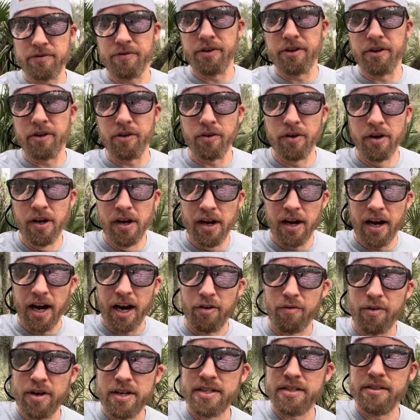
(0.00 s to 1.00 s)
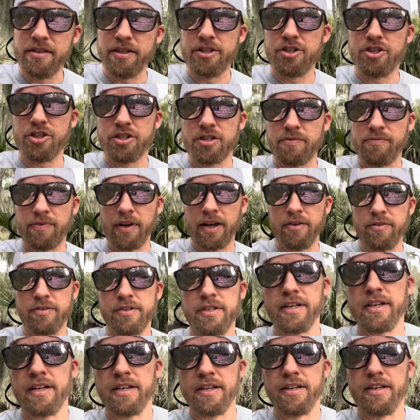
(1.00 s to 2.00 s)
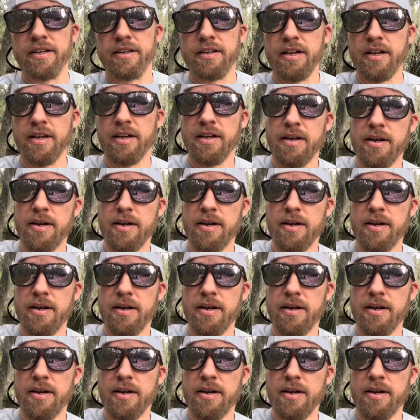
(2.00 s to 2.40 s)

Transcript: video, I recently just found a